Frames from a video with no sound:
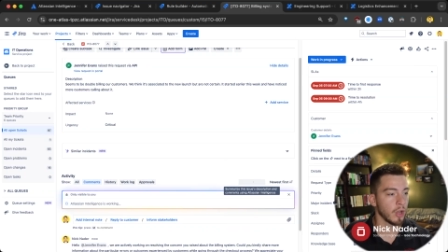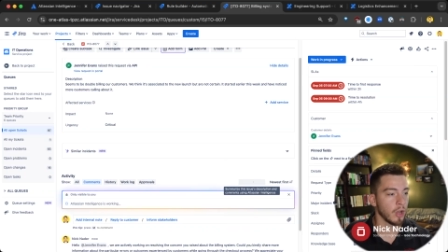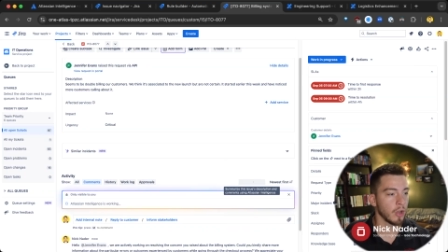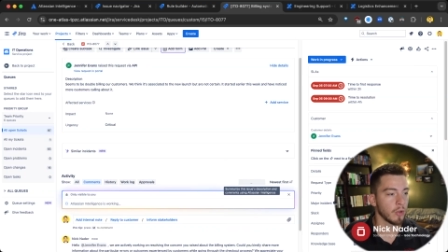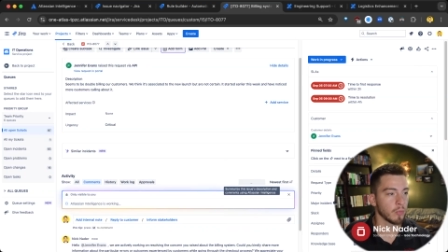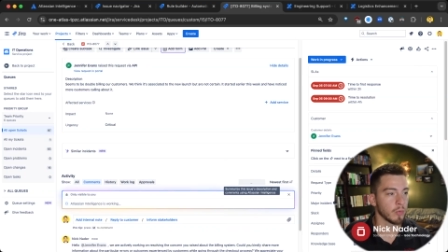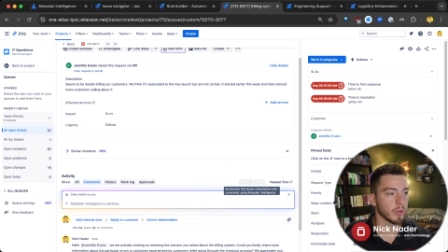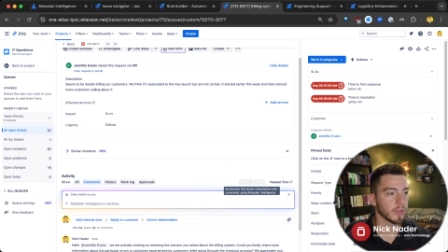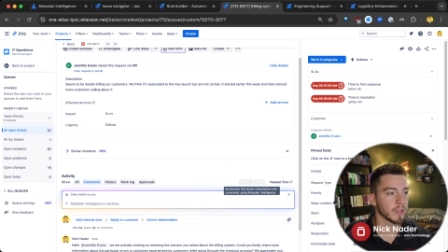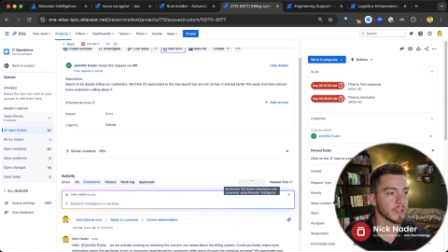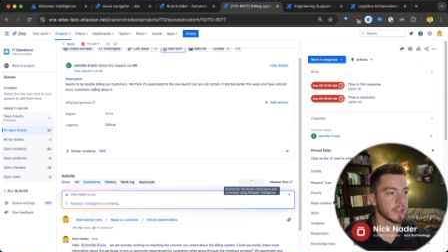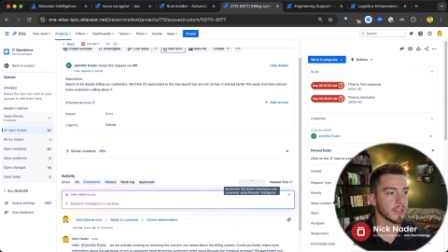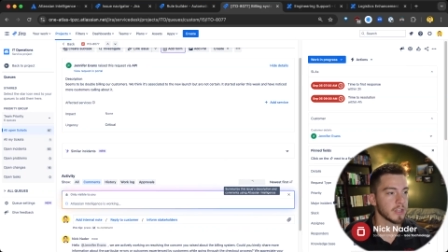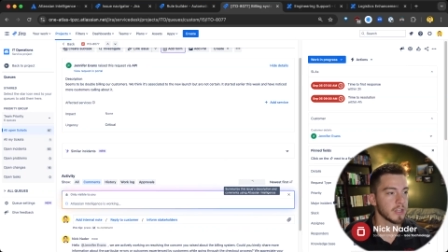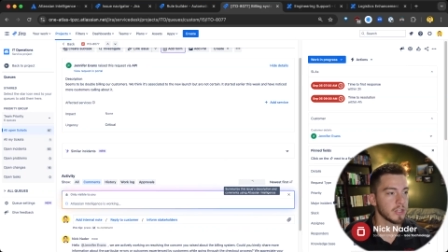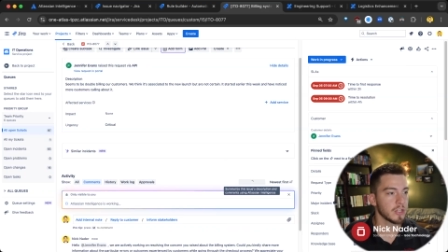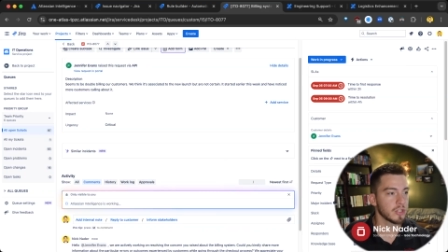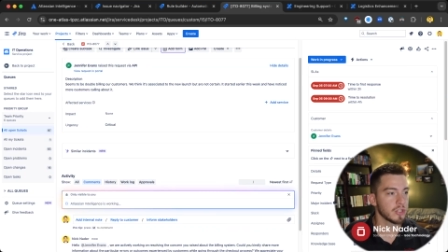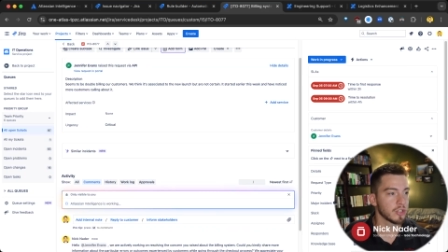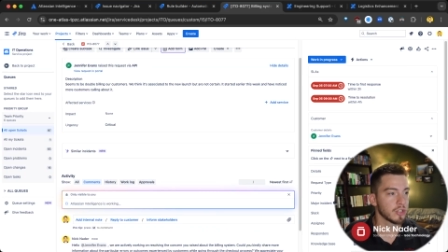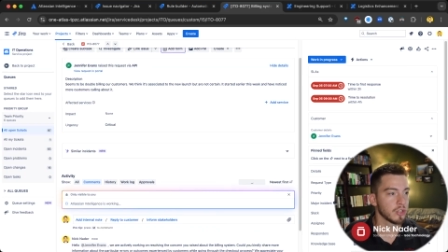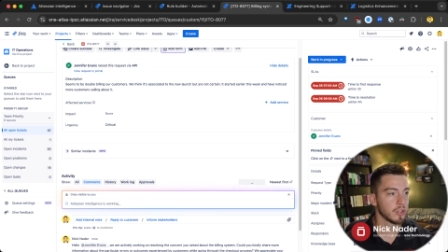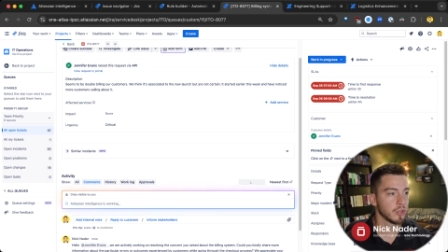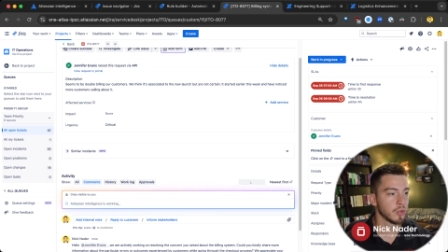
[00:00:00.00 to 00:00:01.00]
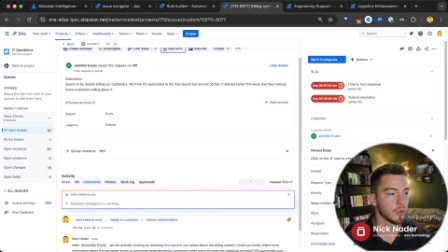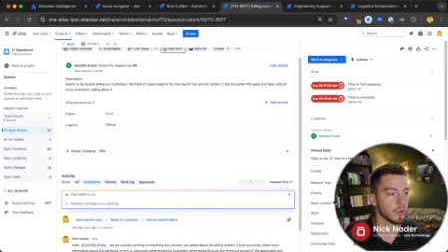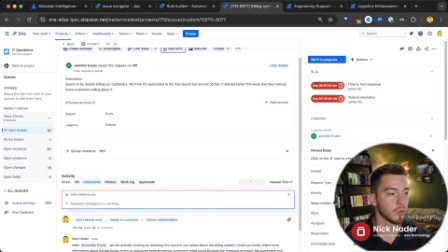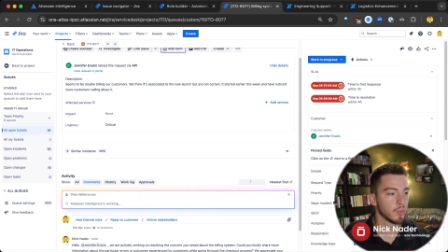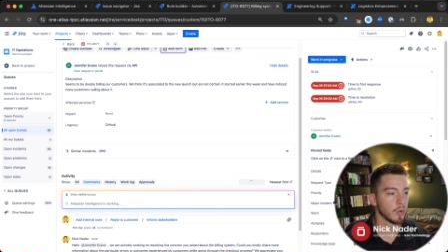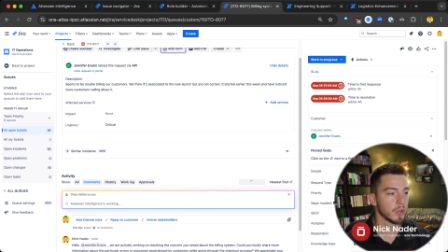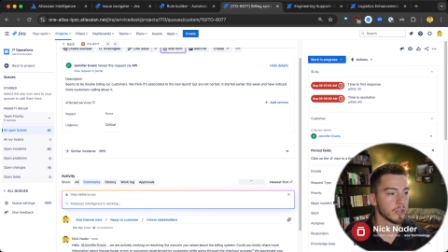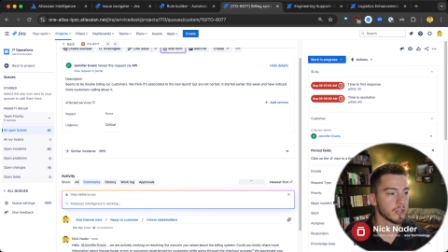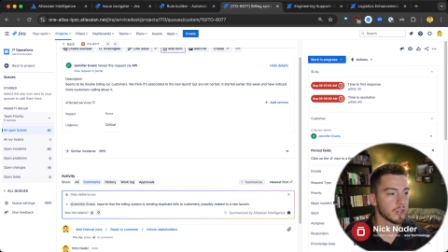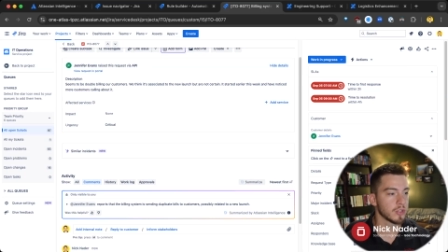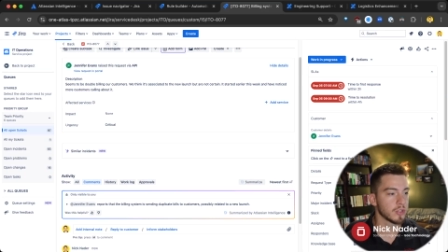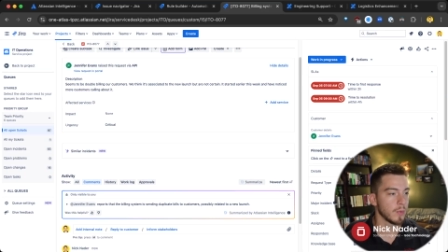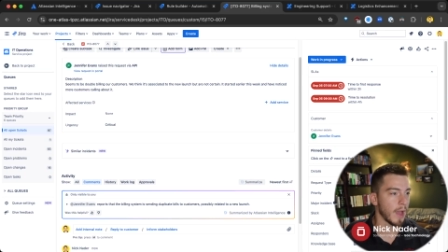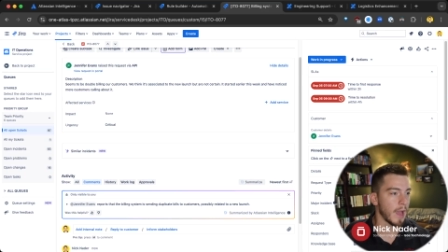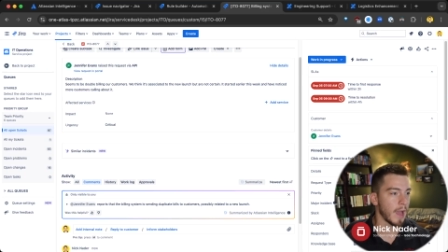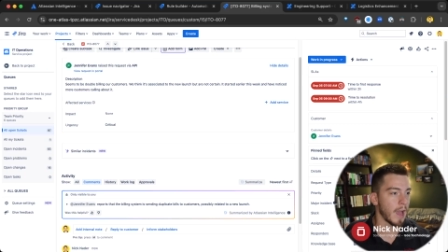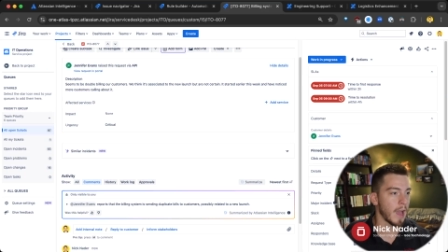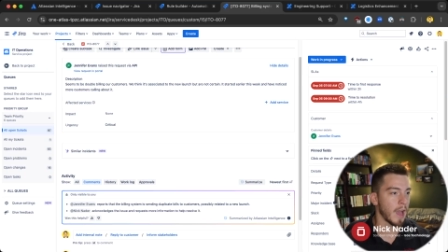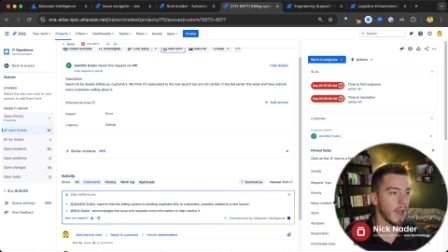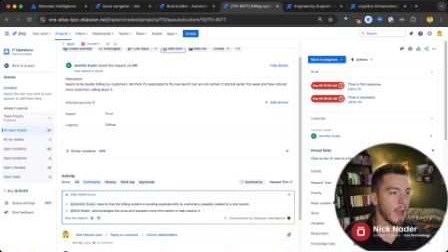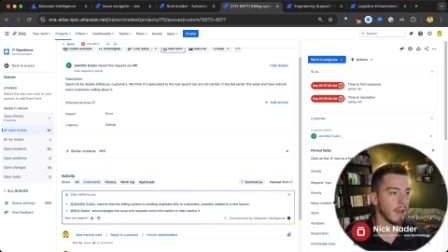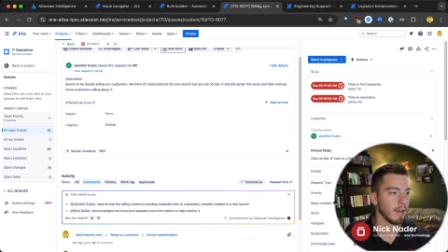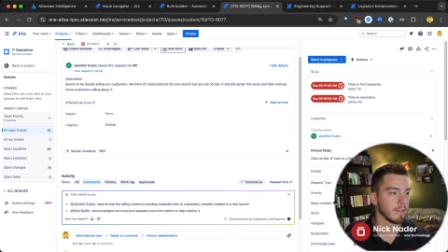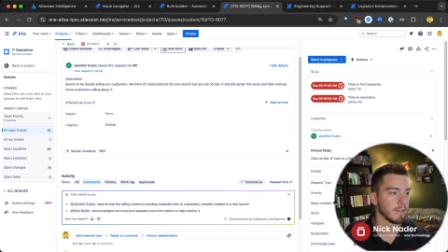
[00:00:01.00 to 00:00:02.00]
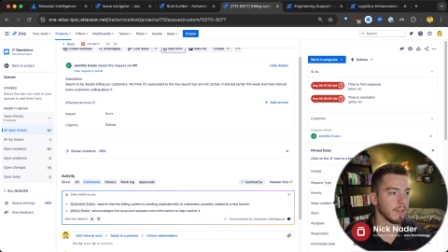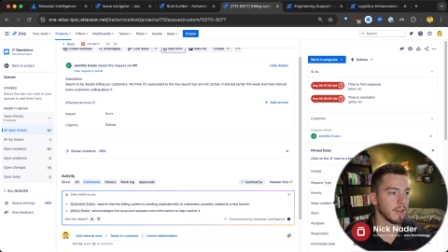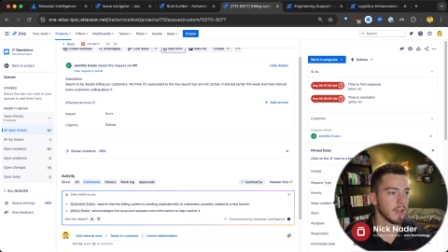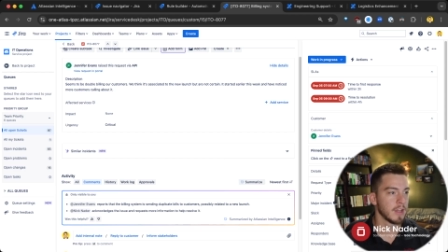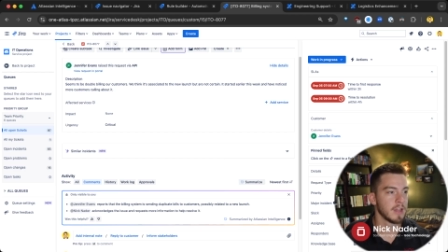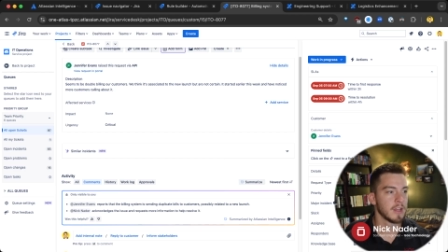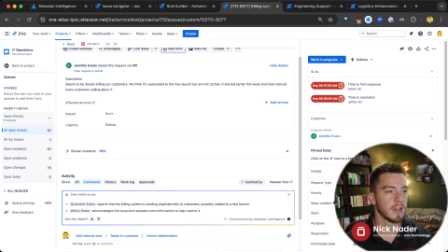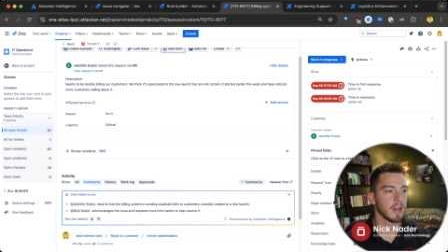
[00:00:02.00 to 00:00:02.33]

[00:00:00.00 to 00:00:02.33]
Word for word: on with this issue once you have